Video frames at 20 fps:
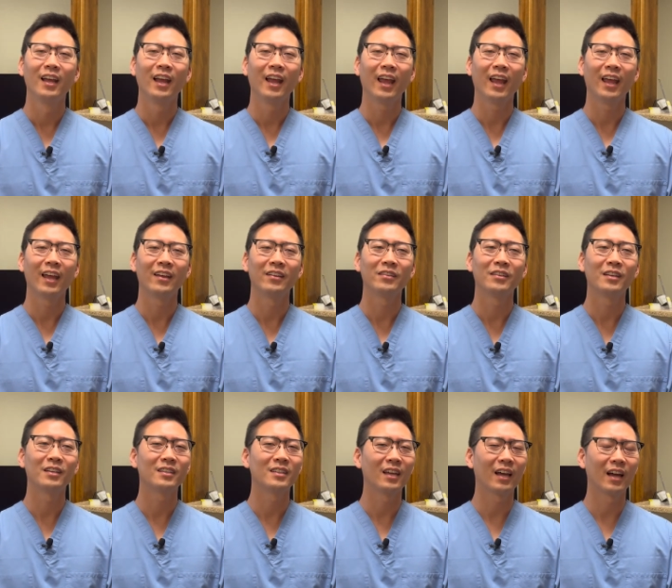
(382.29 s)
And
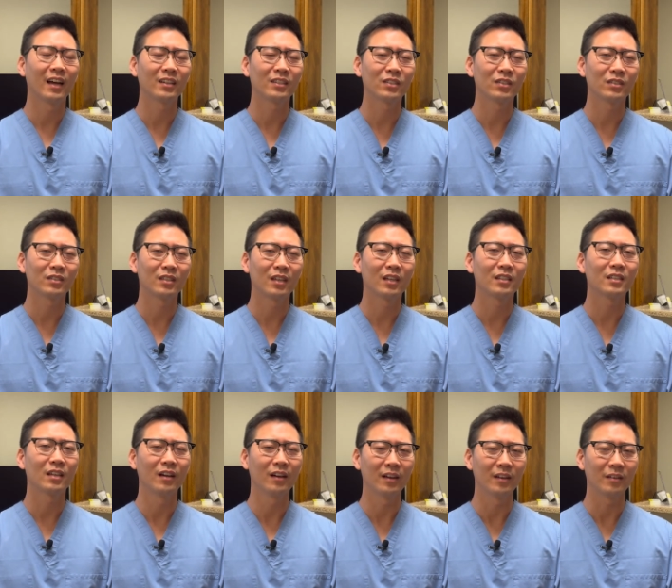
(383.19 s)
the doctor says,
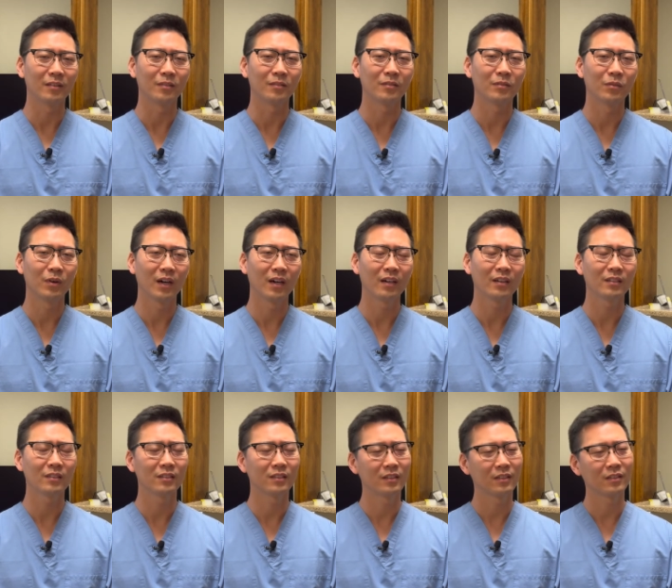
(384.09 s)
huh,
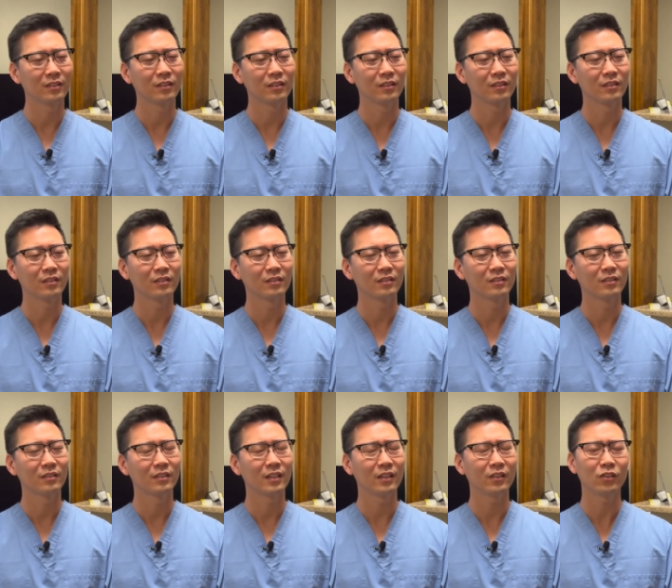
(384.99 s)
well,
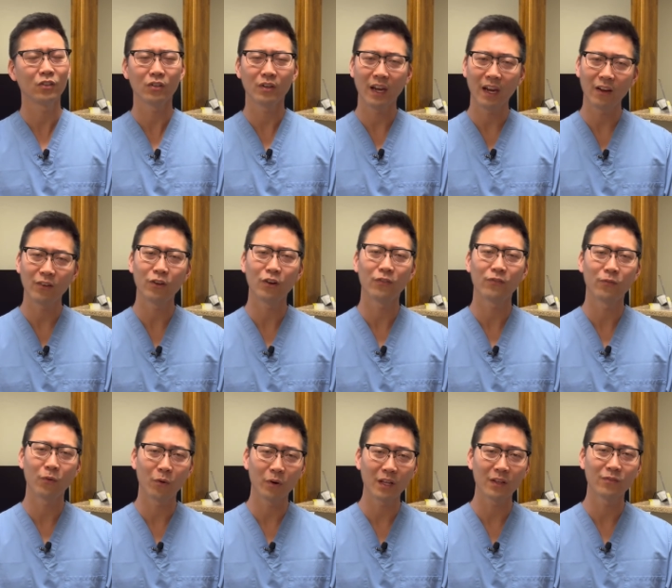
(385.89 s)
you're, eight, you're
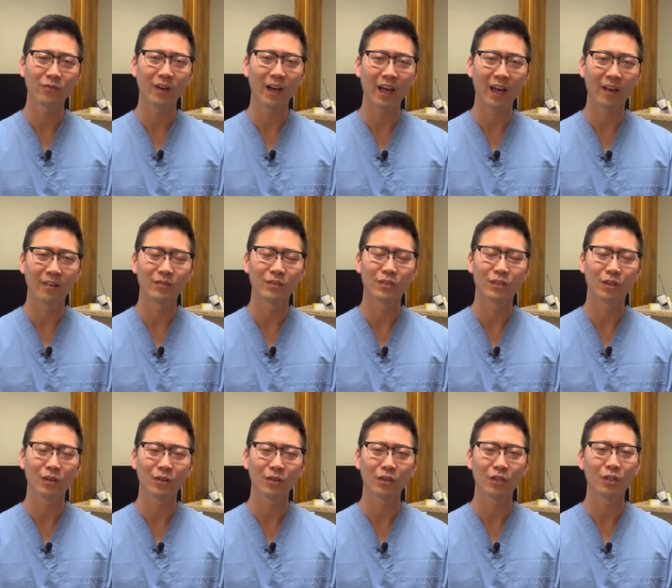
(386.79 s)
45,
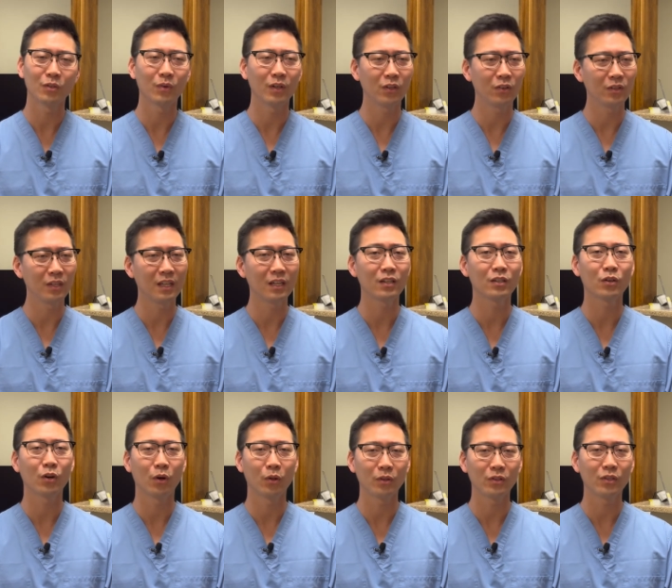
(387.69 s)
so you know what, you need a,
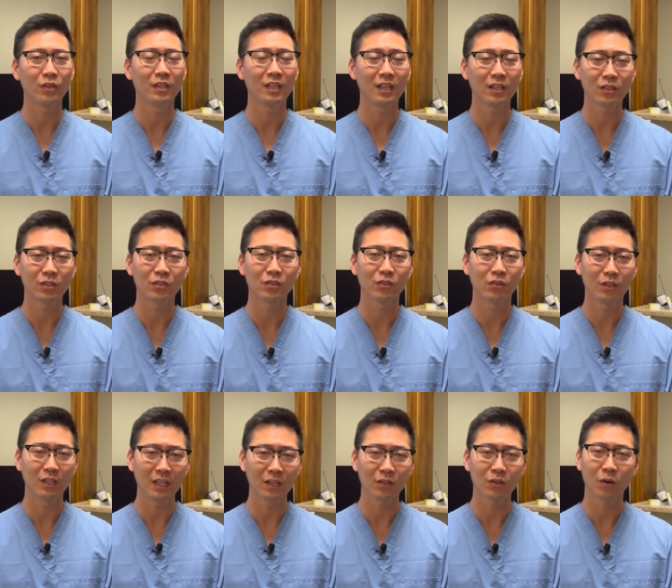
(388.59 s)
colon, you need a, you
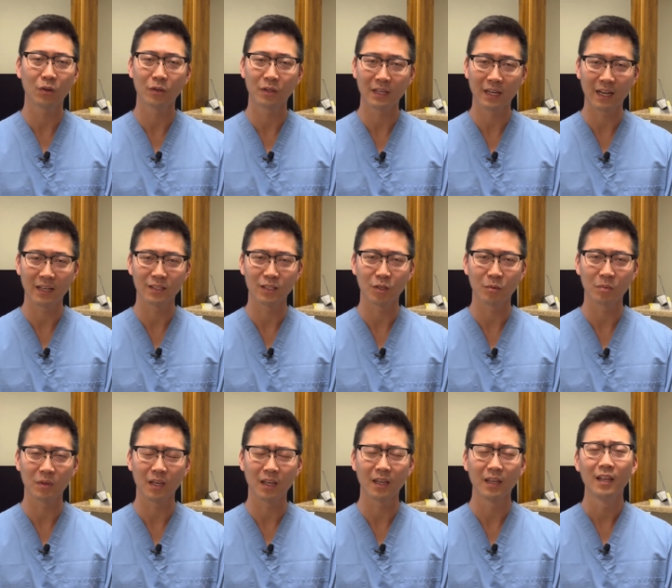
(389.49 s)
need a
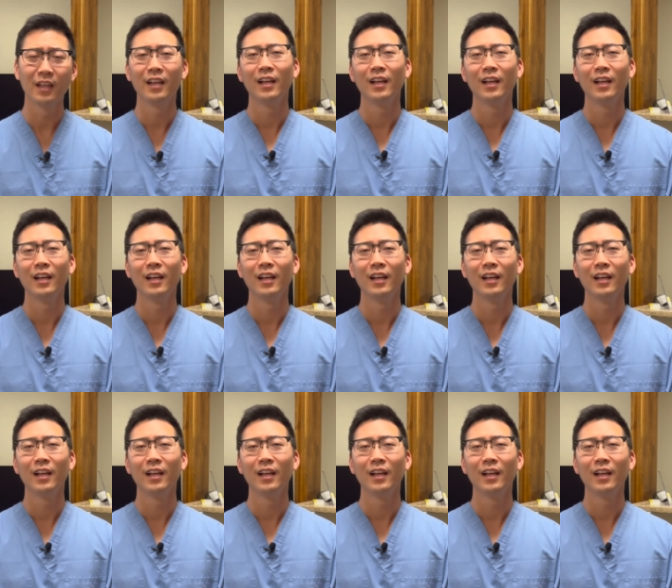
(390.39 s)
colonoscopy.